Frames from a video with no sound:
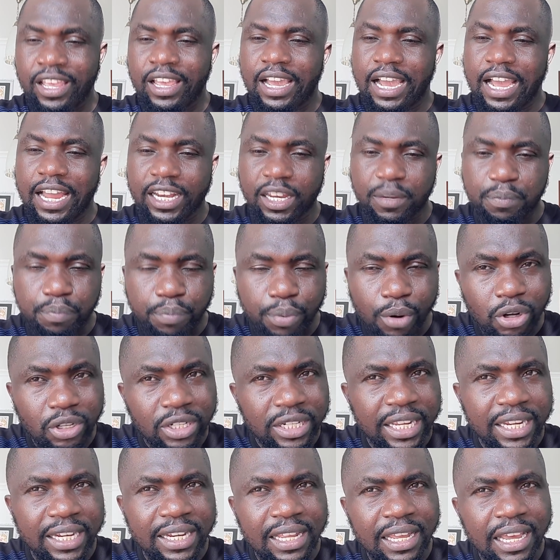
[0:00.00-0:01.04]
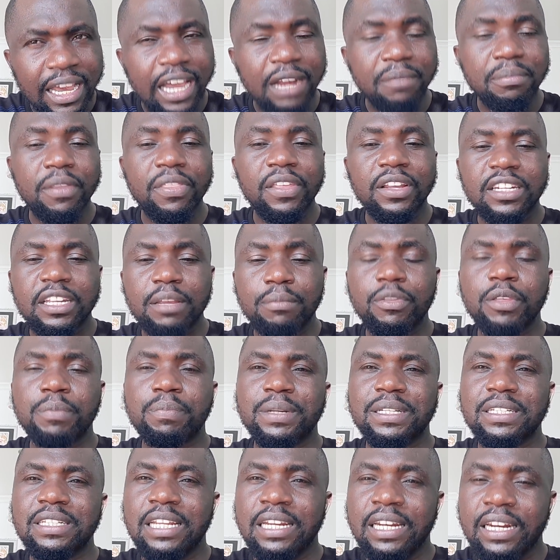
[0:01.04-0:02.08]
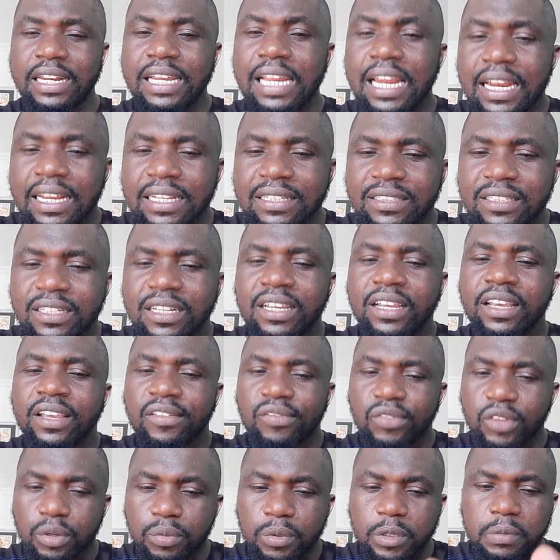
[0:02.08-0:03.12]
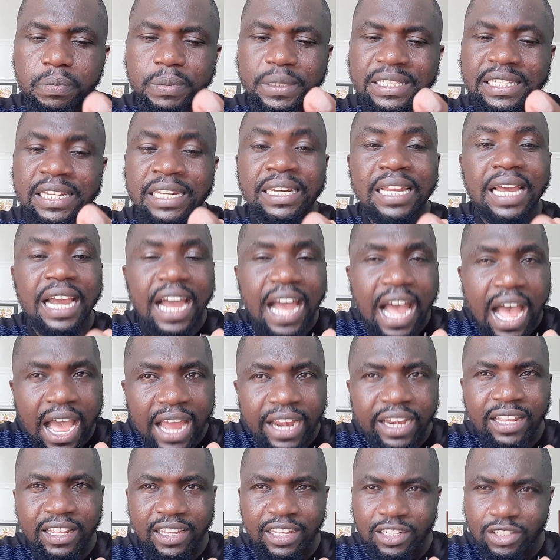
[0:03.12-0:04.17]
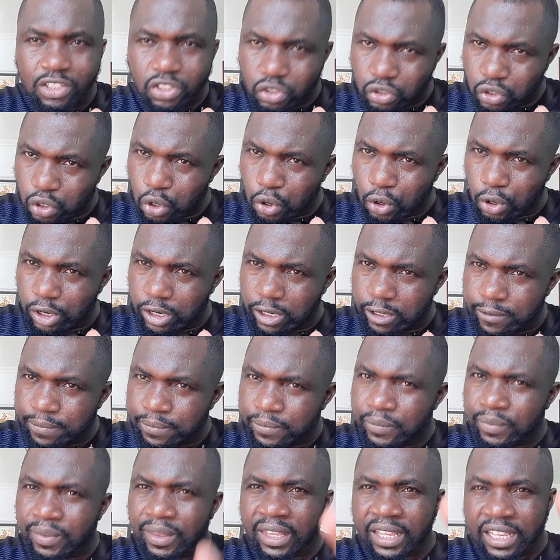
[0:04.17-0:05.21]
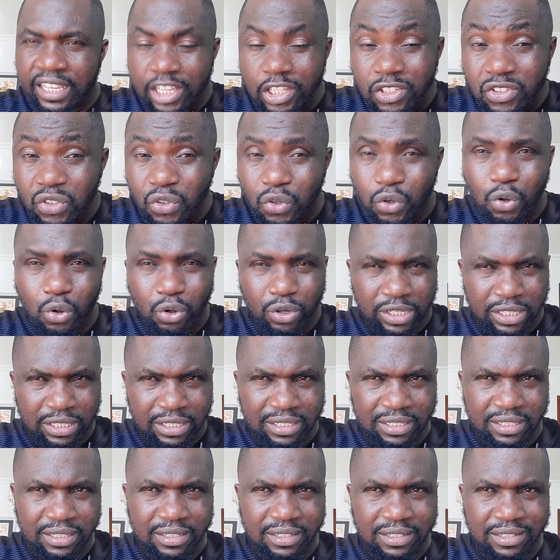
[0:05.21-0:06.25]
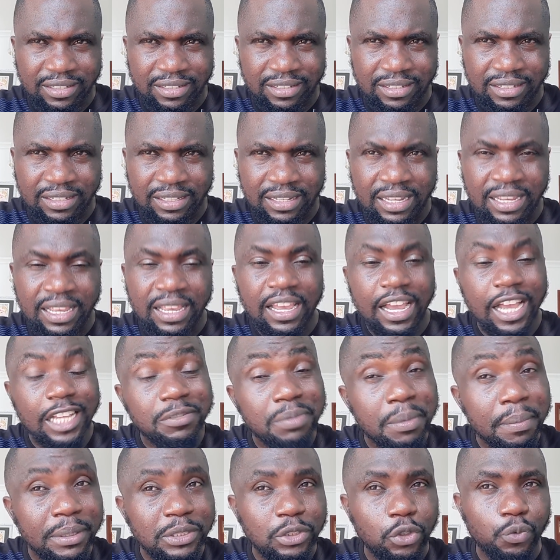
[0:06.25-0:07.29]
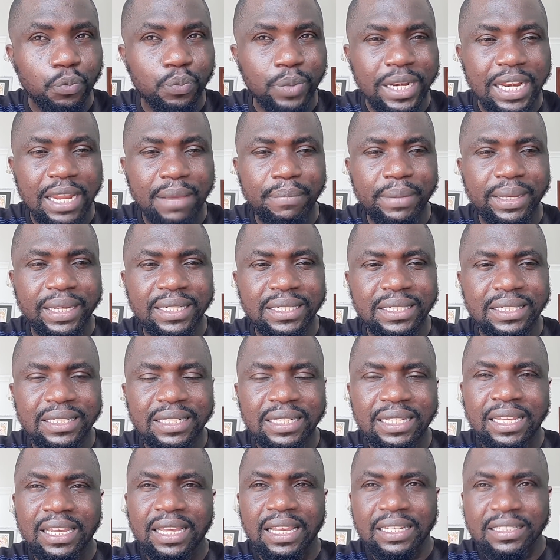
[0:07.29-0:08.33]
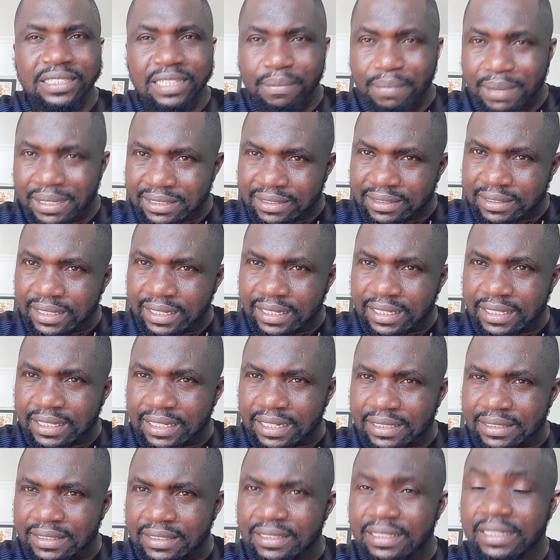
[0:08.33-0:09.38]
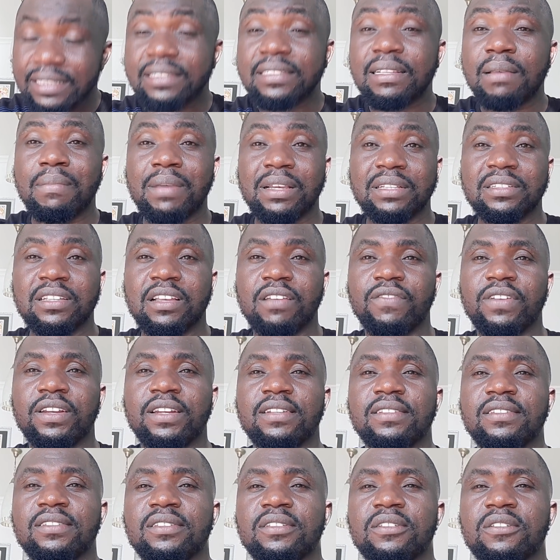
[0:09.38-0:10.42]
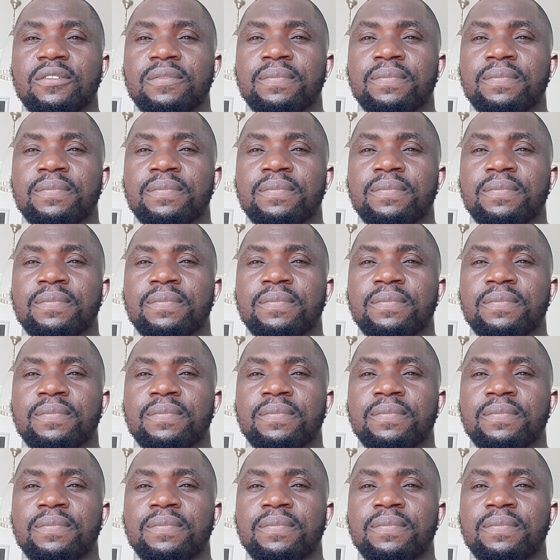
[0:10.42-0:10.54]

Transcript: And he plotted, and by the time the president realized, the deputy president had installed his cronies as members of parliament, some as senators, some as governors.